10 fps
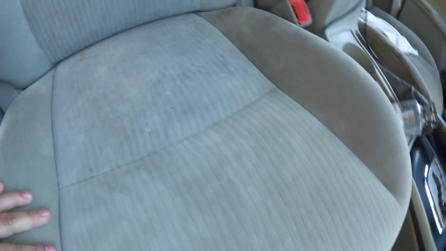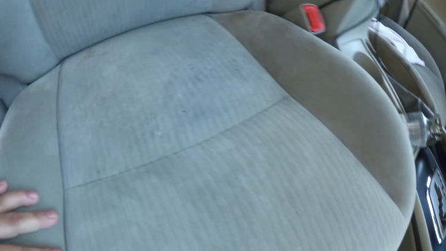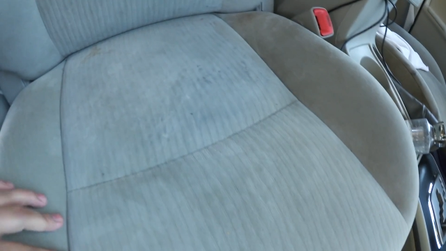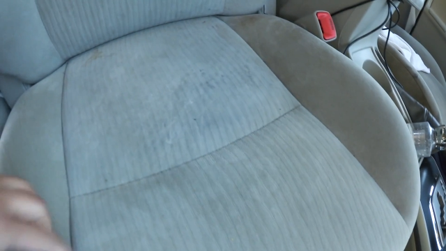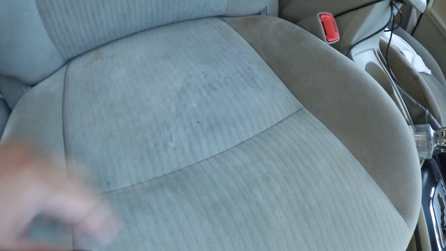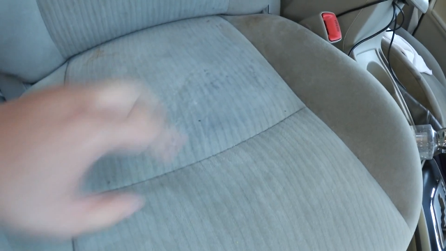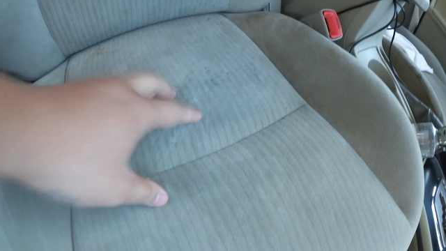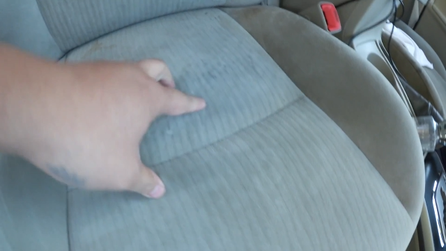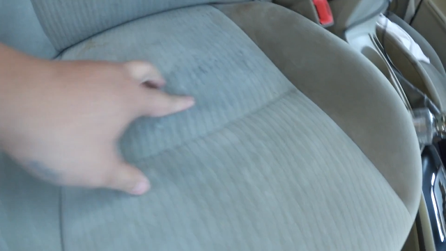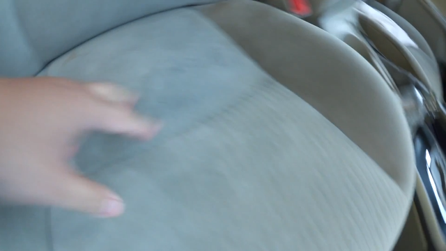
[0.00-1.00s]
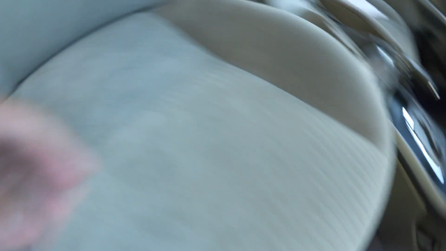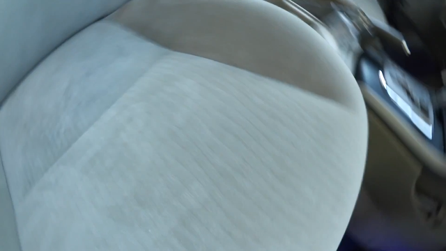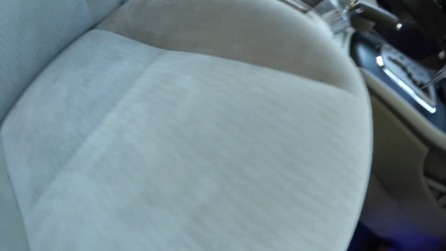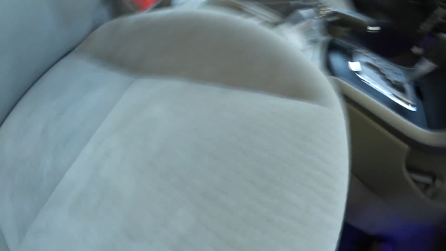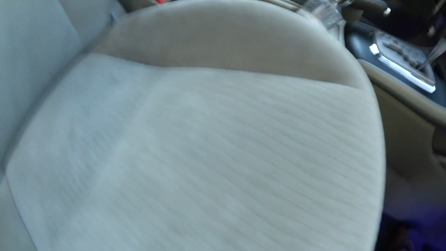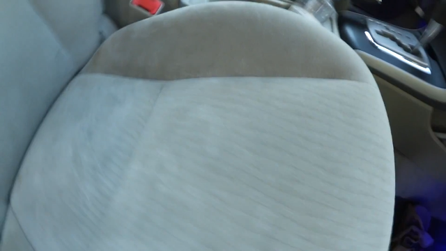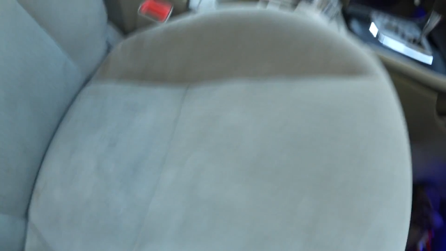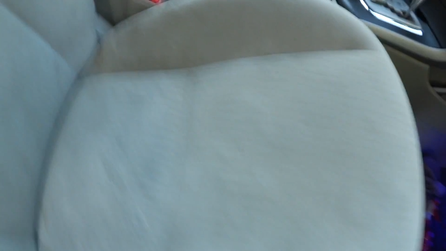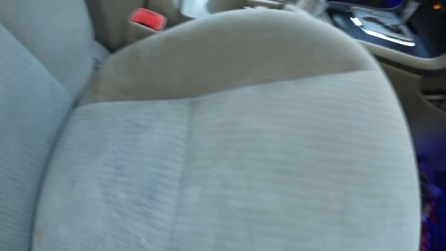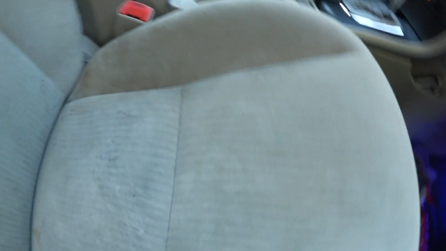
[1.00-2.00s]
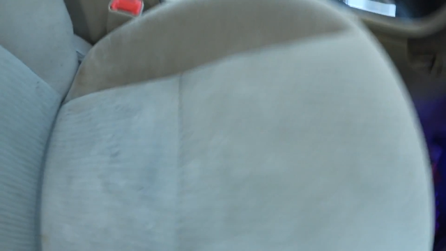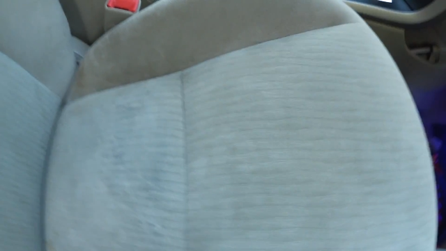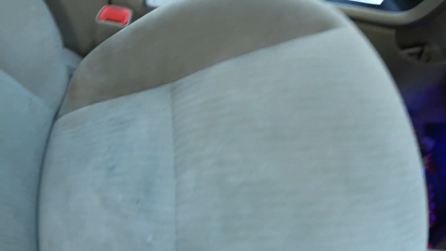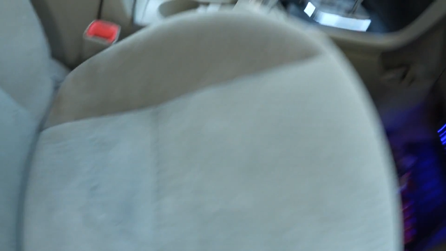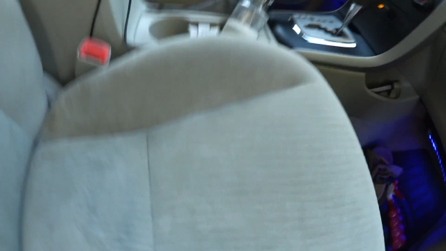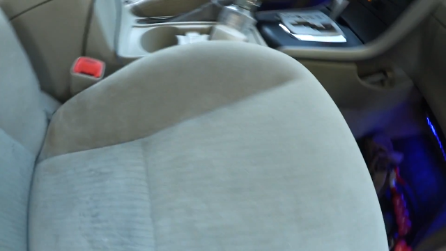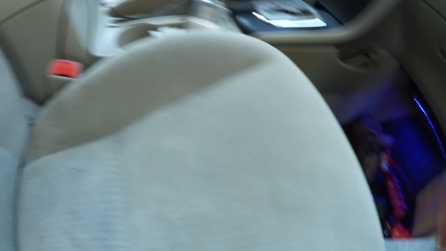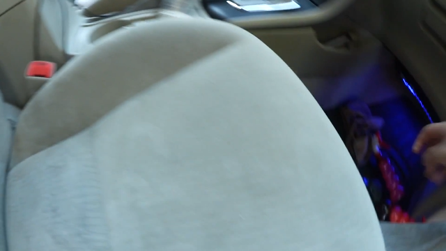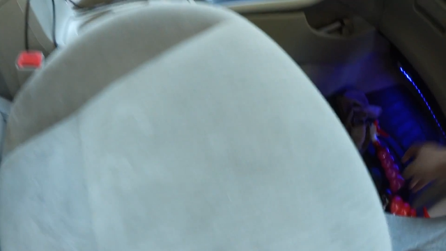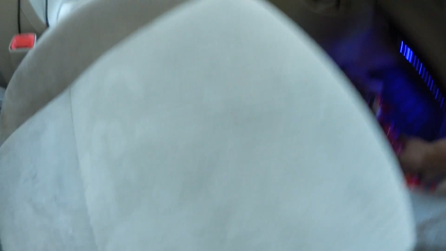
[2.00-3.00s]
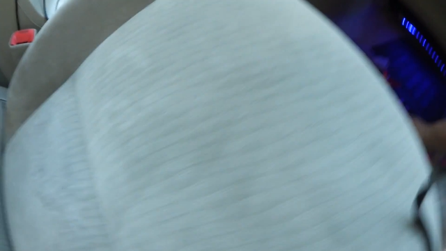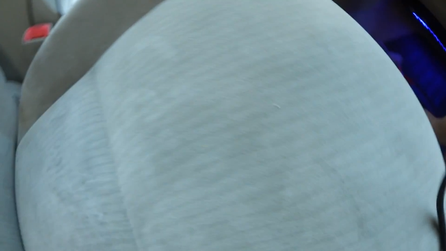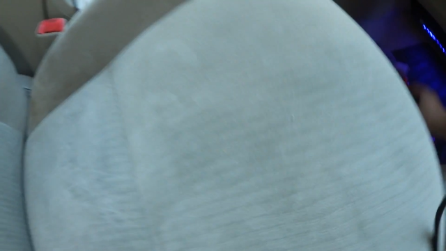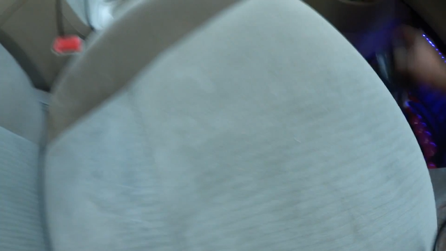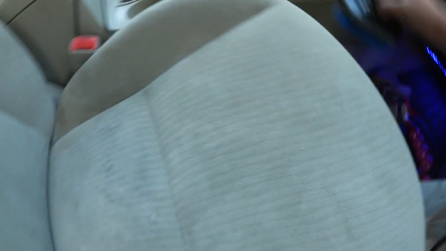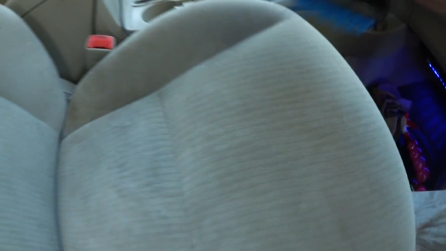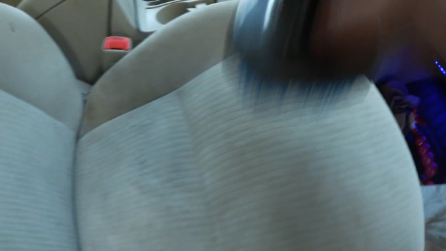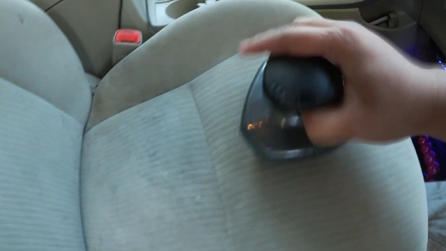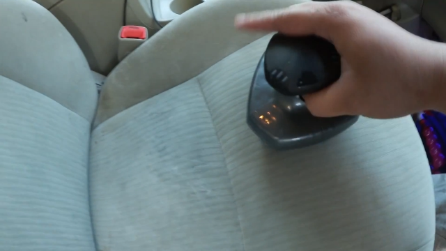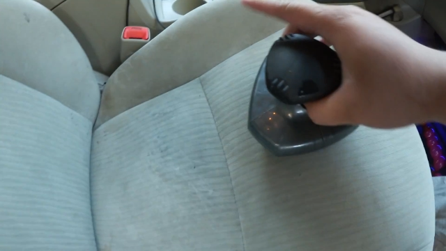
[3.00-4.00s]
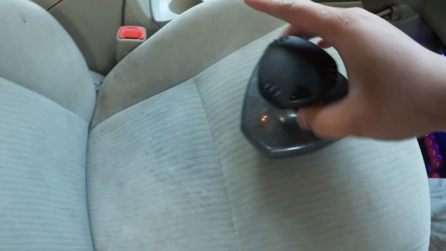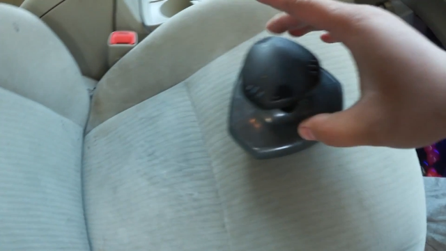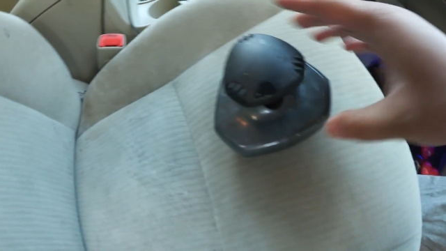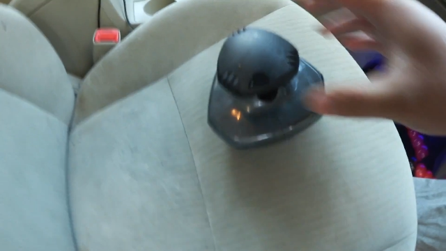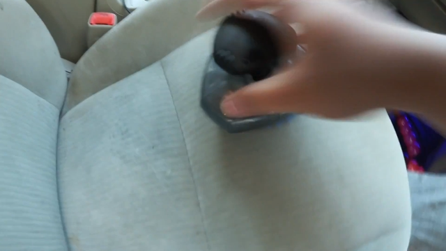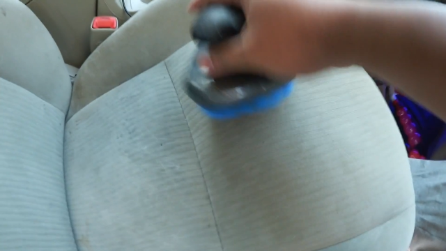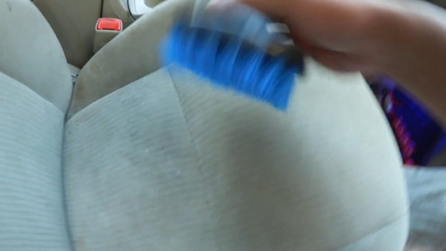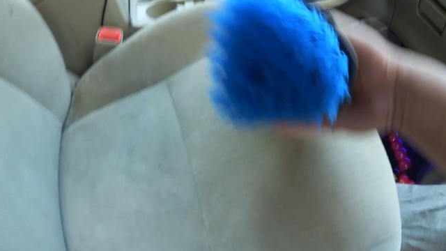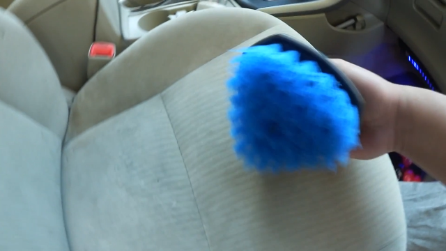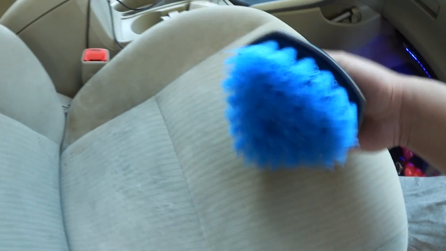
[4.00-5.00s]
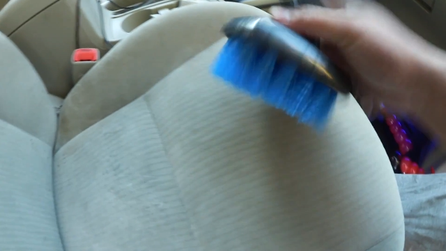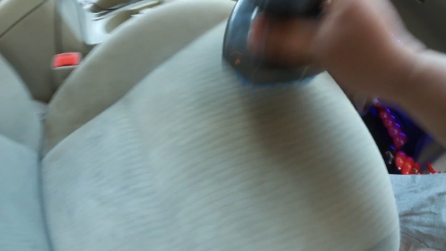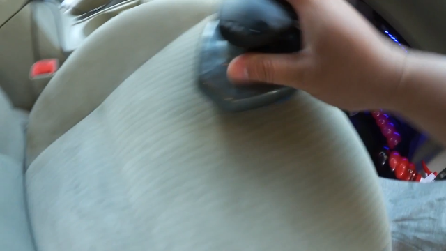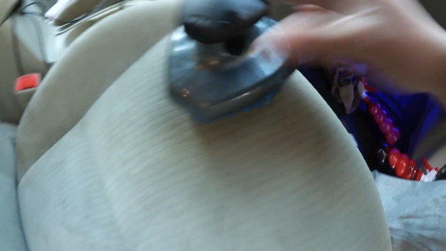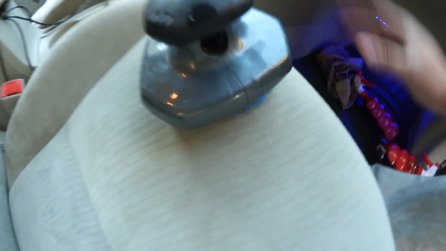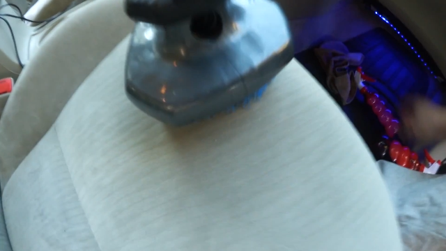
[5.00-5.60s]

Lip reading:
[unreadable: no face in view]